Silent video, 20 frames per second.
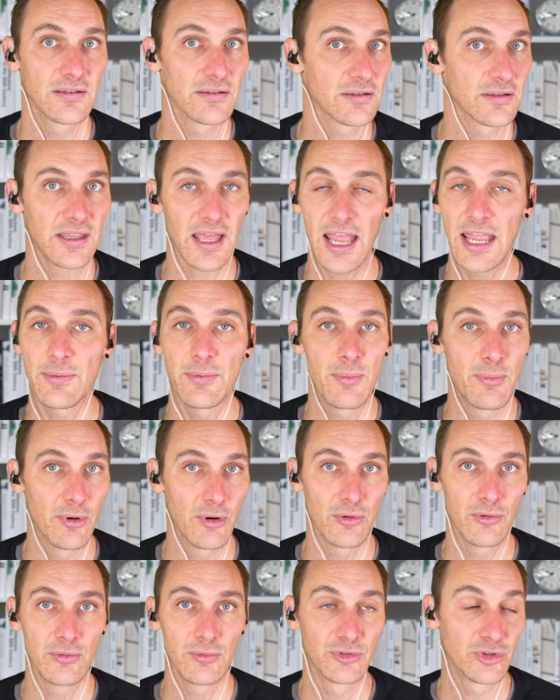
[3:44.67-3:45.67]

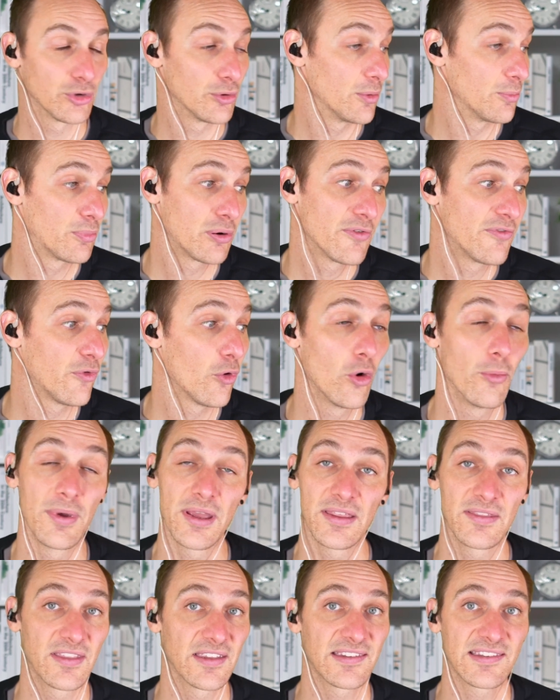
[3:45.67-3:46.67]
capable do,
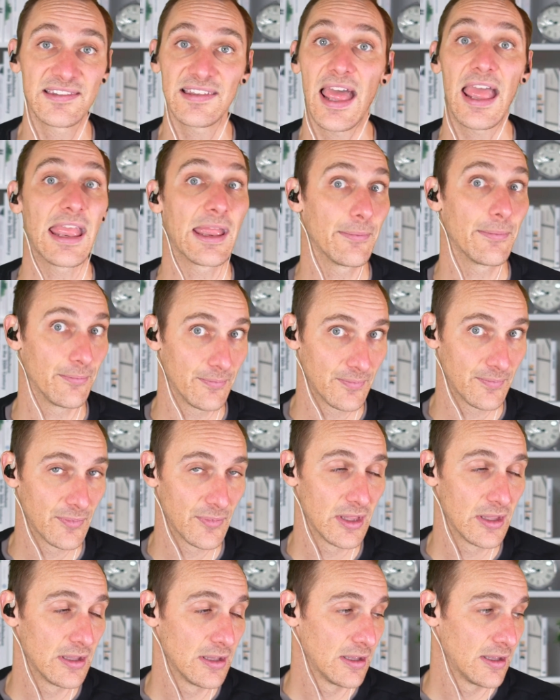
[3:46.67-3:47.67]
performing the same
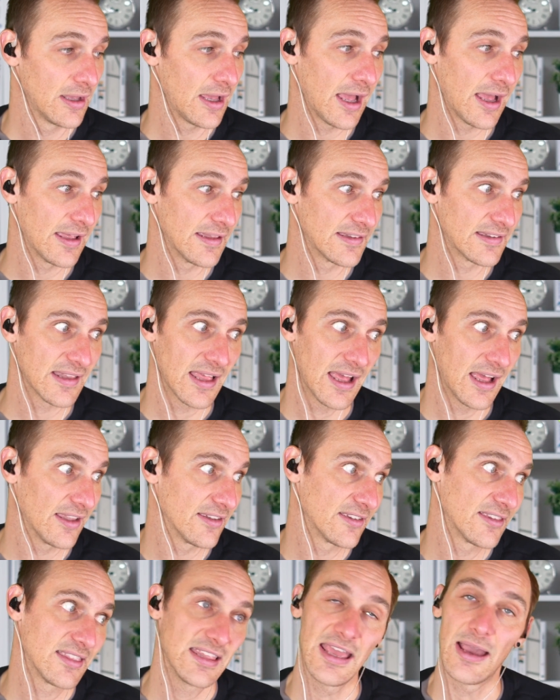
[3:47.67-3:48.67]
as as
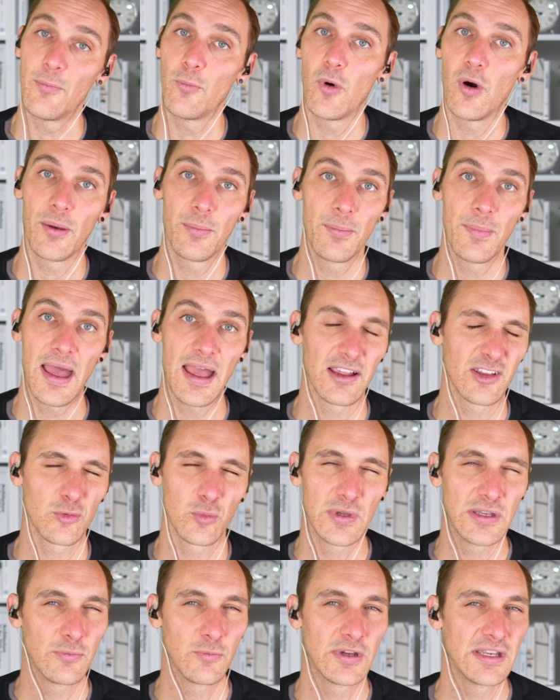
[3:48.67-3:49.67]
the M1 Max.
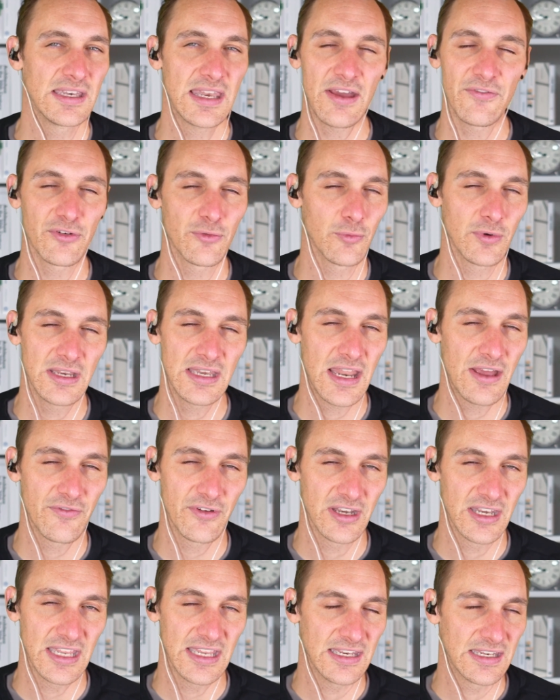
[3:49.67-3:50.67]
We we never we never
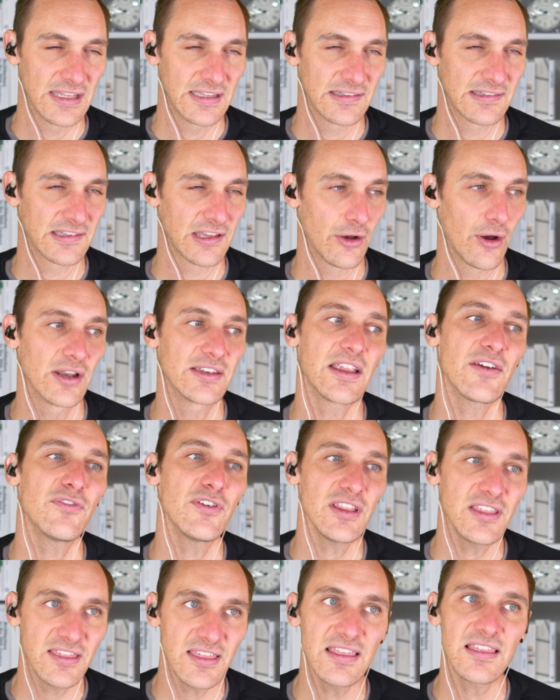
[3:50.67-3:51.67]
need it. So I
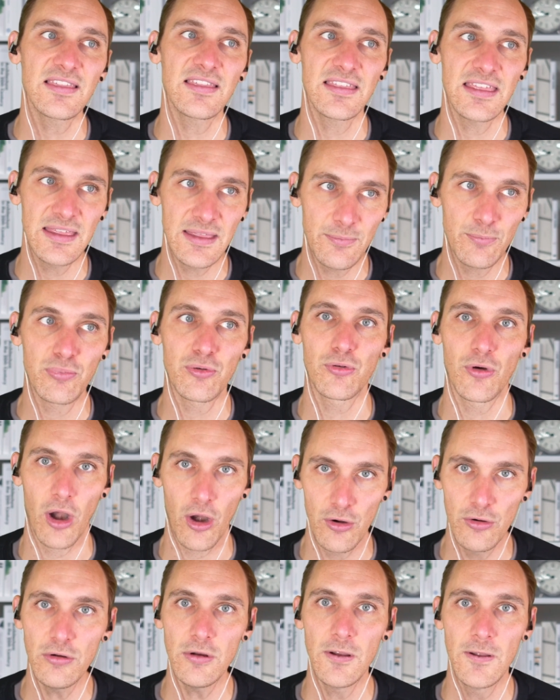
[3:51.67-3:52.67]
definitely think the
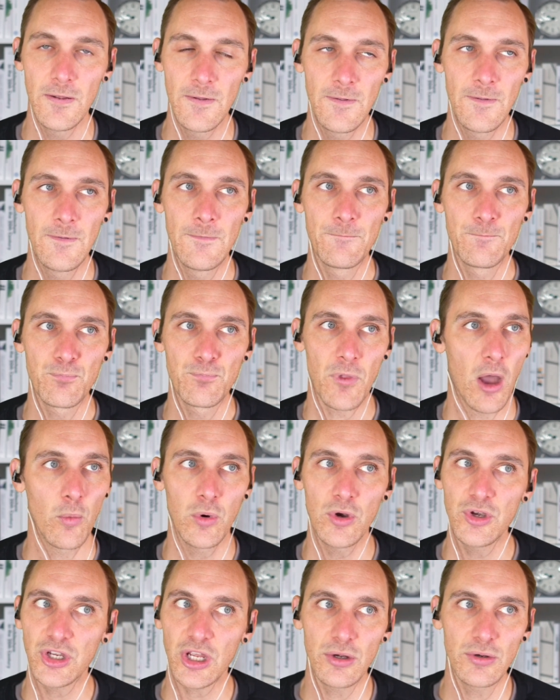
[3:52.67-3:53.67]
Pro I
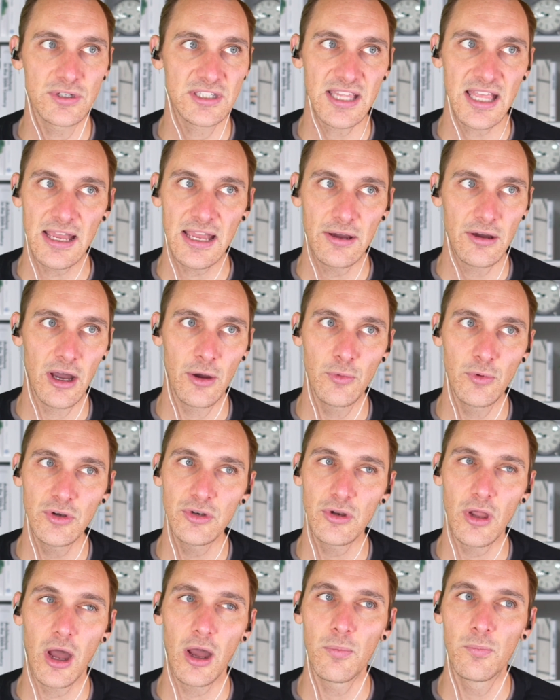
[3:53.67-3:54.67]
wouldn't go as down. I wouldn't.
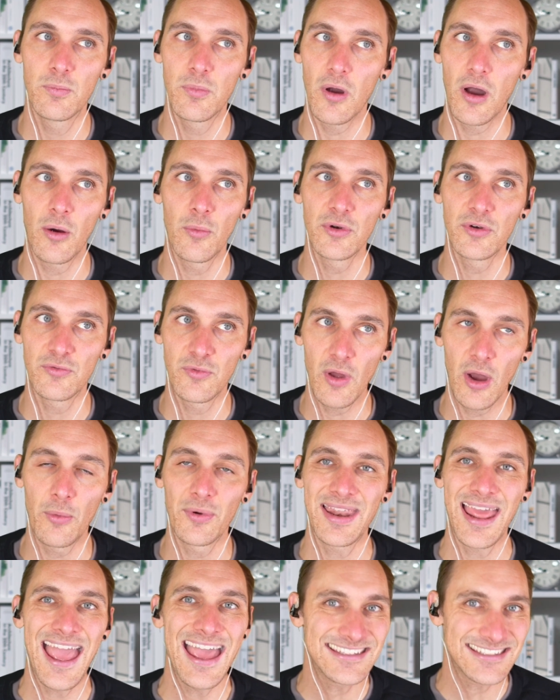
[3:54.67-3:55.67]
I, I would. I would
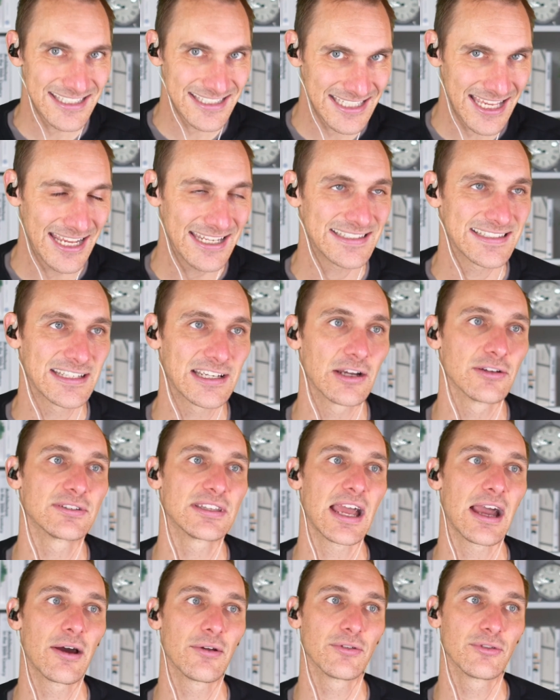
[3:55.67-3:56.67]
hesitate to go
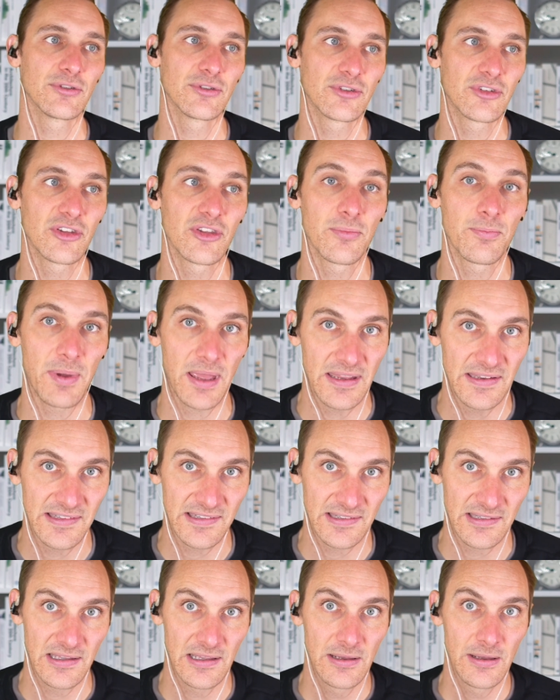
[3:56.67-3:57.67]
down to the
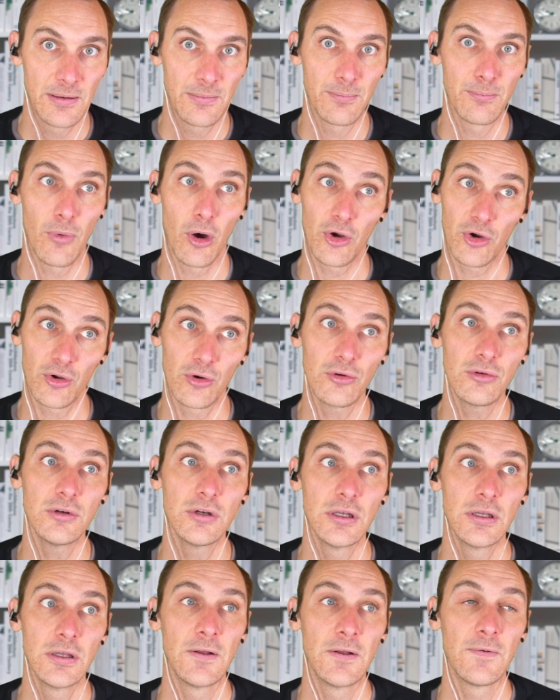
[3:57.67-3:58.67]
base model.
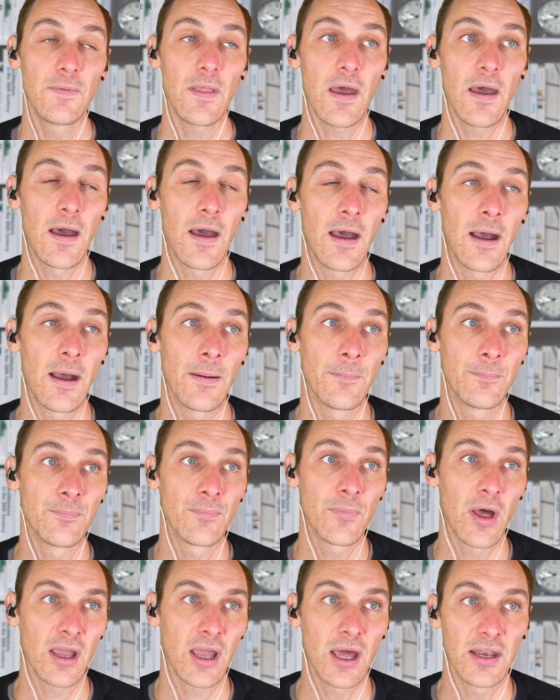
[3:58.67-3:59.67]
Um,
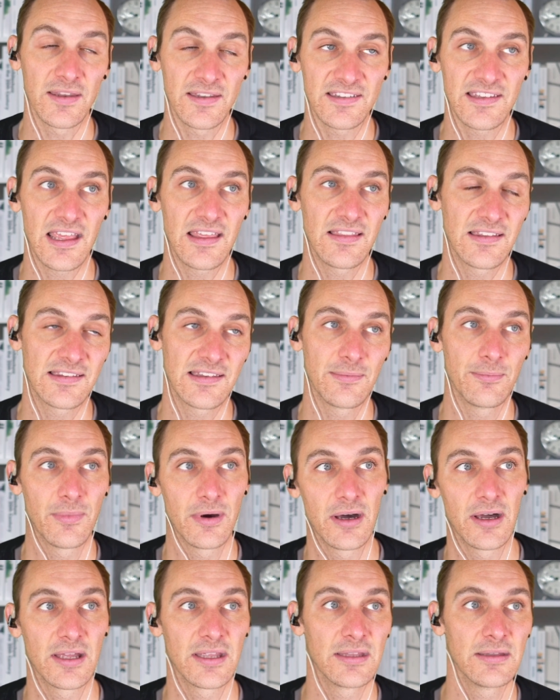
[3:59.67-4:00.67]
I kind of say this in
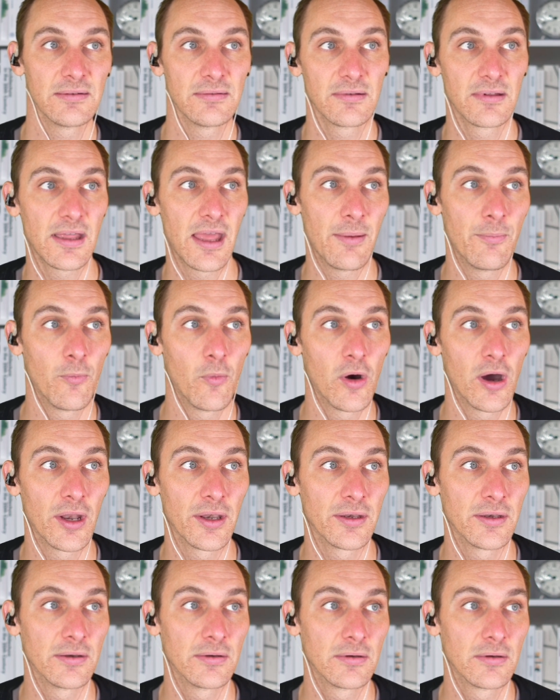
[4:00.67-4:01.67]
my
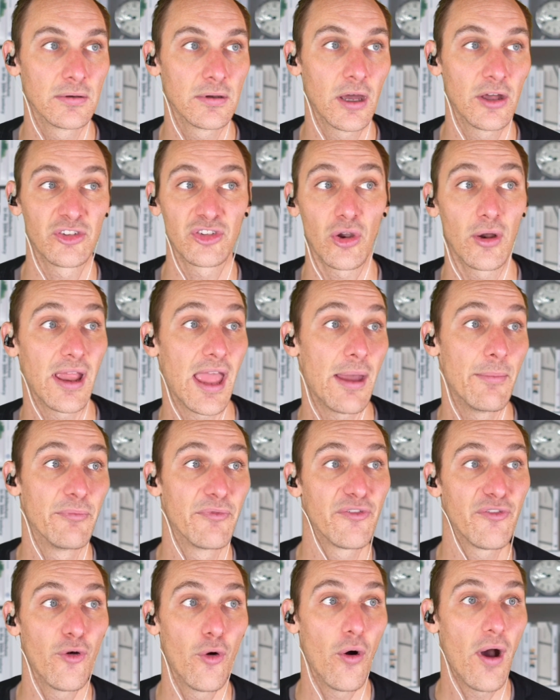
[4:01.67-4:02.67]
M1, uh, sorry,
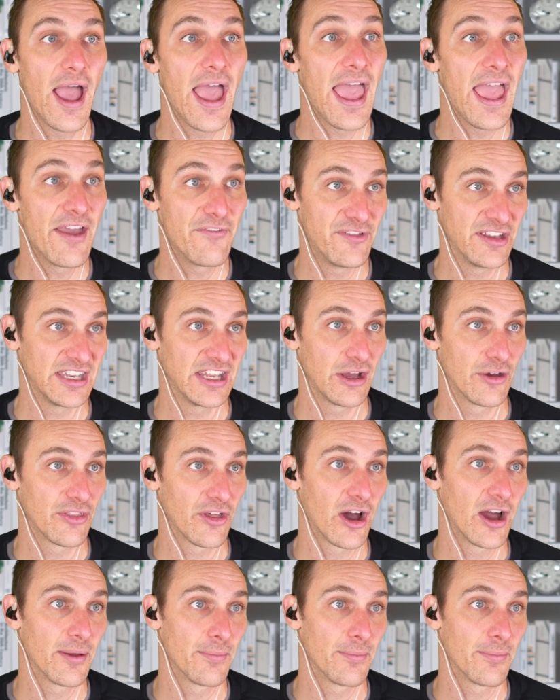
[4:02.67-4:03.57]
M4 Air video that I